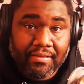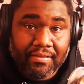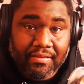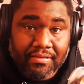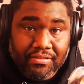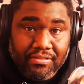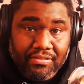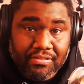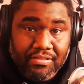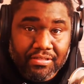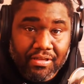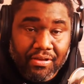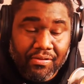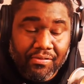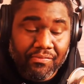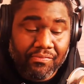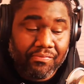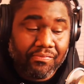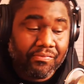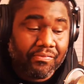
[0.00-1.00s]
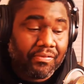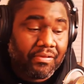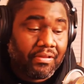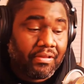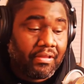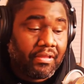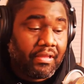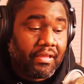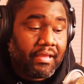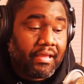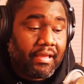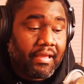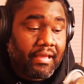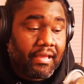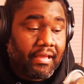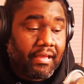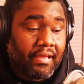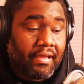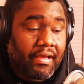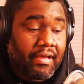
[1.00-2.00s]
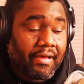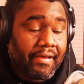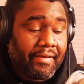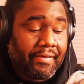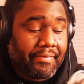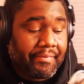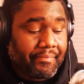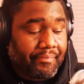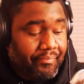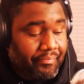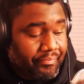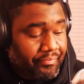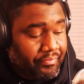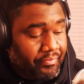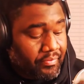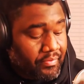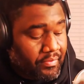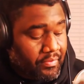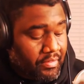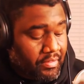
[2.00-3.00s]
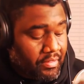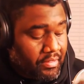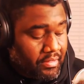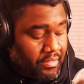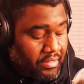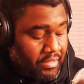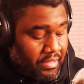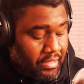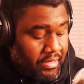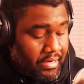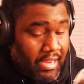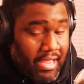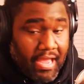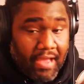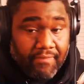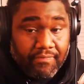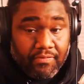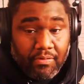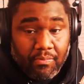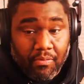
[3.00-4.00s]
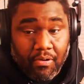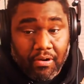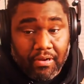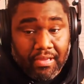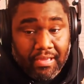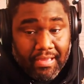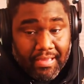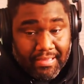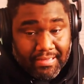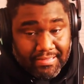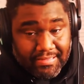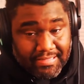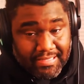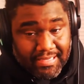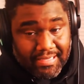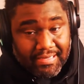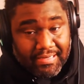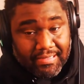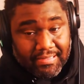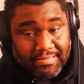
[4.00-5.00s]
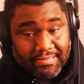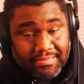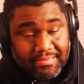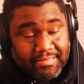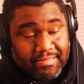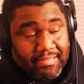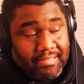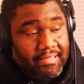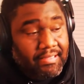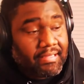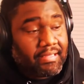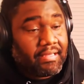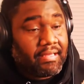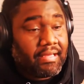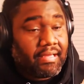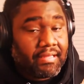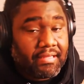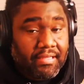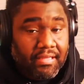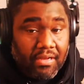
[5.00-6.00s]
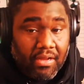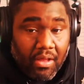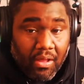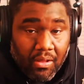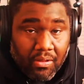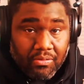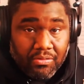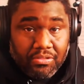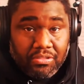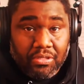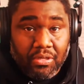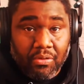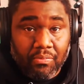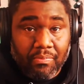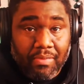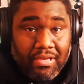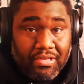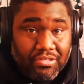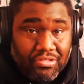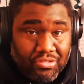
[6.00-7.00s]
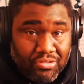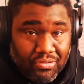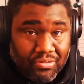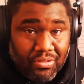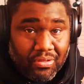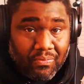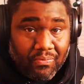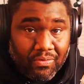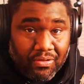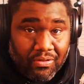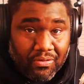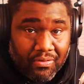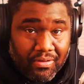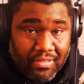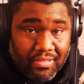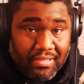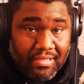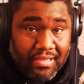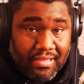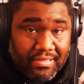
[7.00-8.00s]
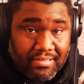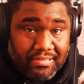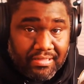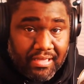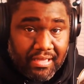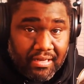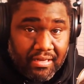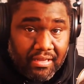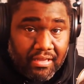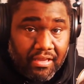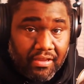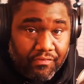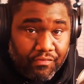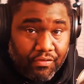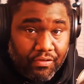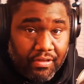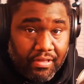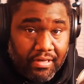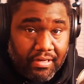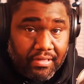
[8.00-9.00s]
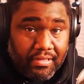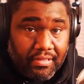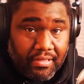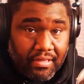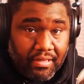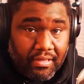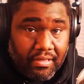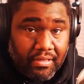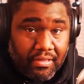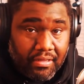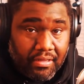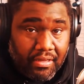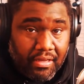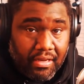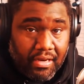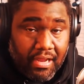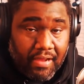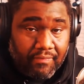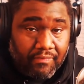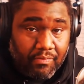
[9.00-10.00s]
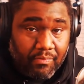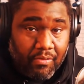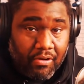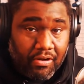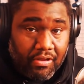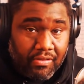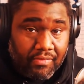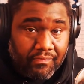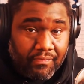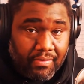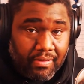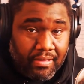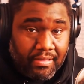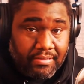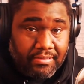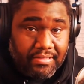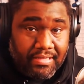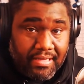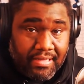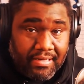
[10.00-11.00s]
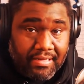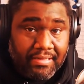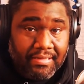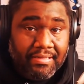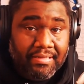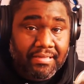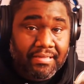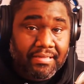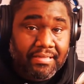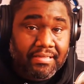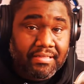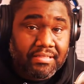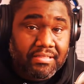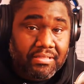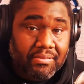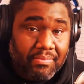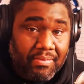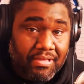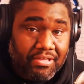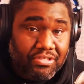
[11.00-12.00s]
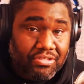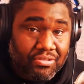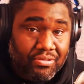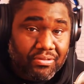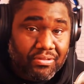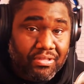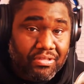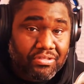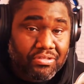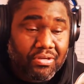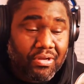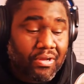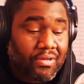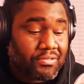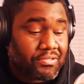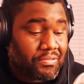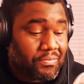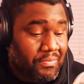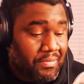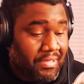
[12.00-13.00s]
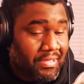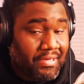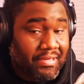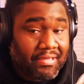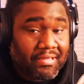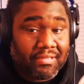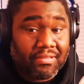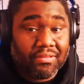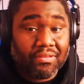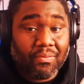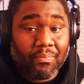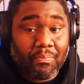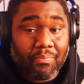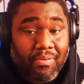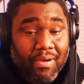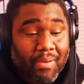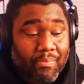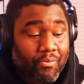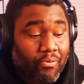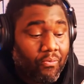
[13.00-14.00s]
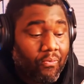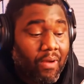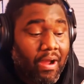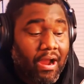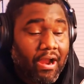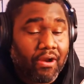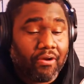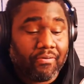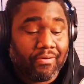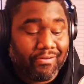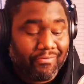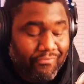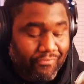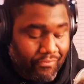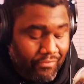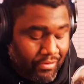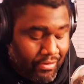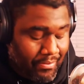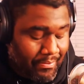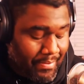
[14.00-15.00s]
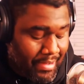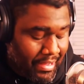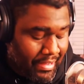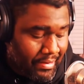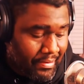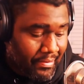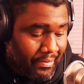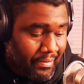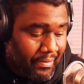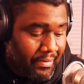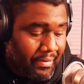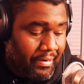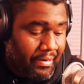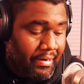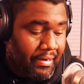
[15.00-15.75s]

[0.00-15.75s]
get yourself a an aftermarket antenna. And then also make sure that when you get the antenna, if you're getting an aftermarket antenna, to make sure that you're also getting the proper wiring for your miner.